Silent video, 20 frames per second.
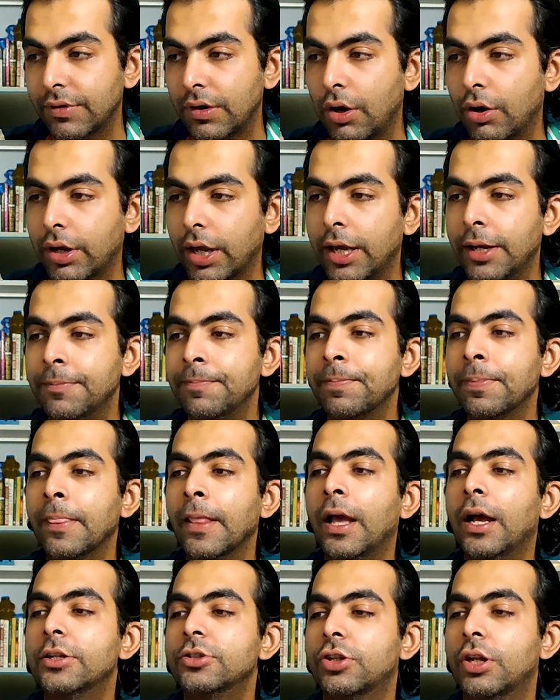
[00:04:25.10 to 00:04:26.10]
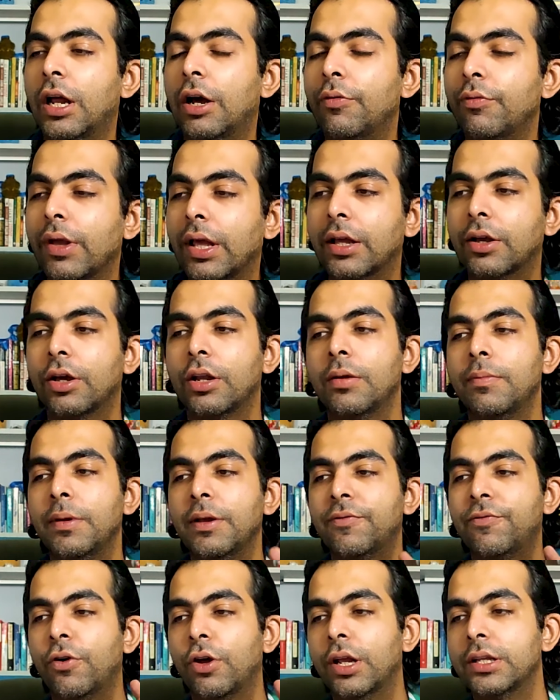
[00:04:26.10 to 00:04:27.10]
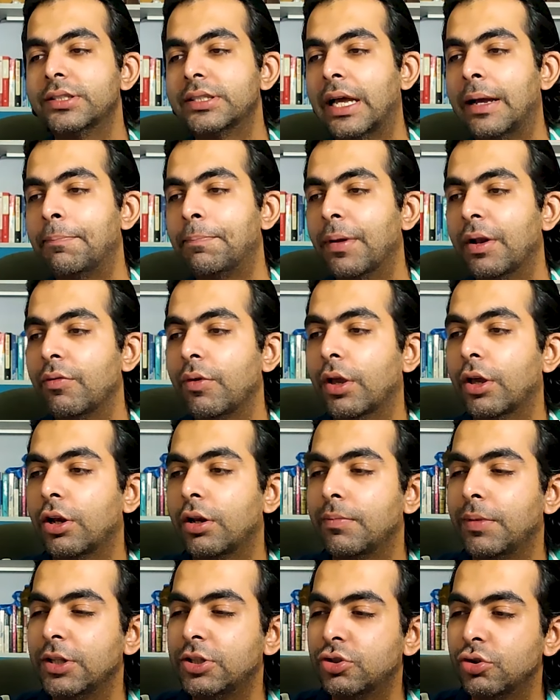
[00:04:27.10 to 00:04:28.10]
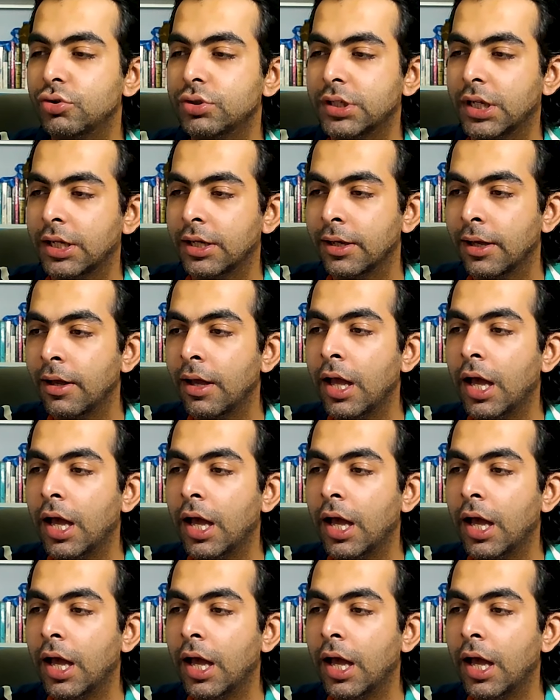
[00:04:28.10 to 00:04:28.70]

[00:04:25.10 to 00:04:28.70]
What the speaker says: Okay, so now we are going to be, for example, we're going to be choosing,